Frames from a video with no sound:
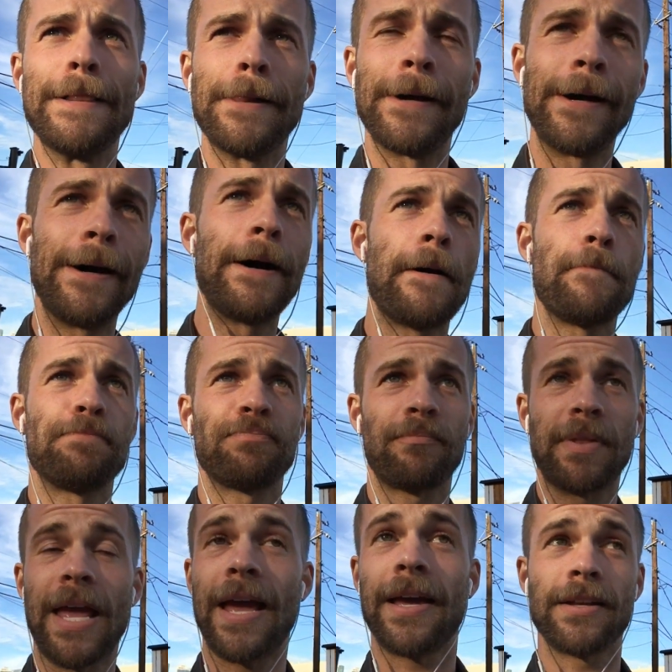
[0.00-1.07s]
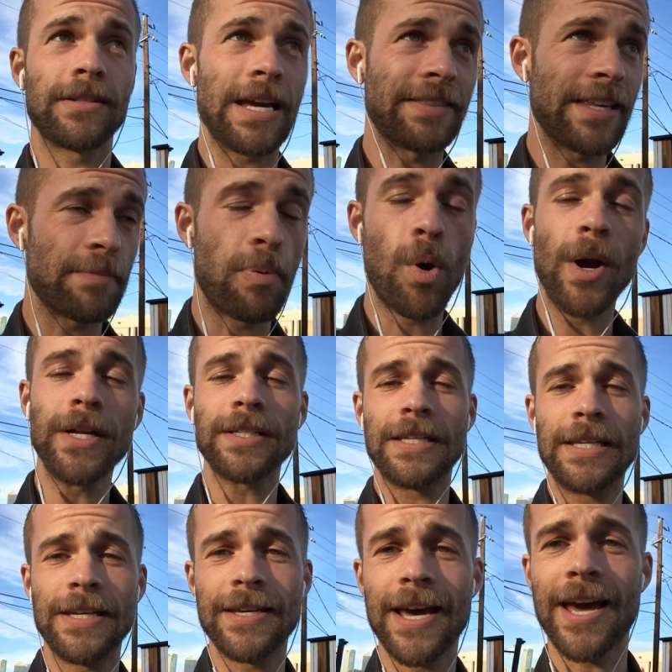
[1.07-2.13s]
Um, and at that point,
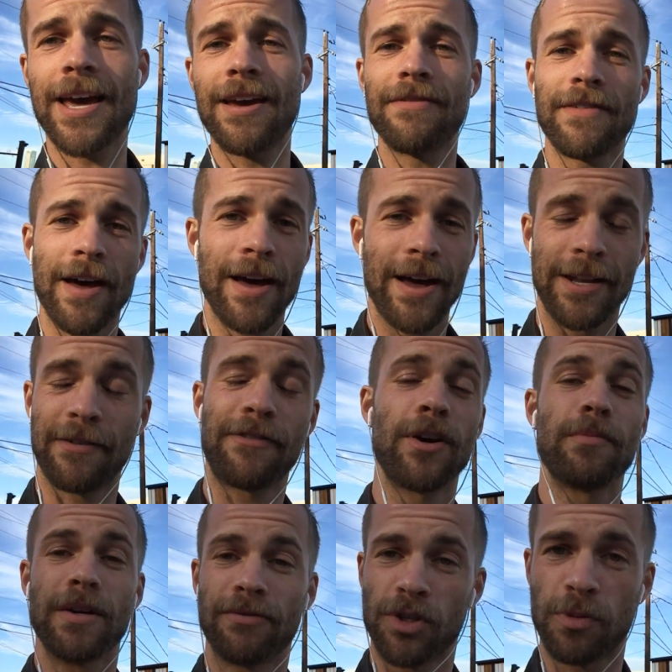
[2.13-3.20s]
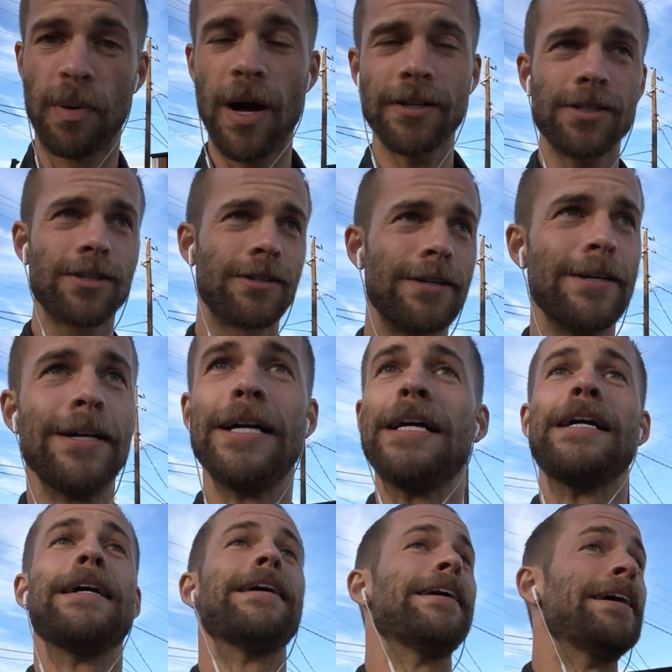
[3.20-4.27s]
he gave uh, an affirmative response.
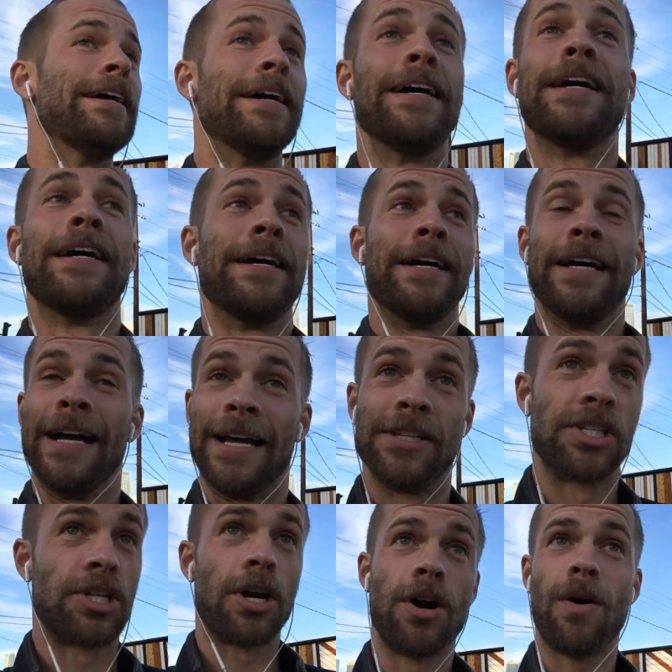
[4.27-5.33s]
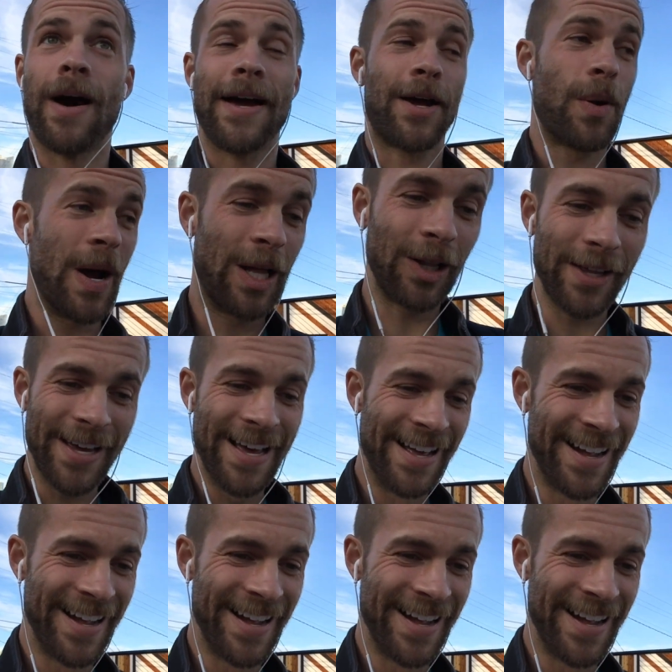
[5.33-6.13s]
And so I quickly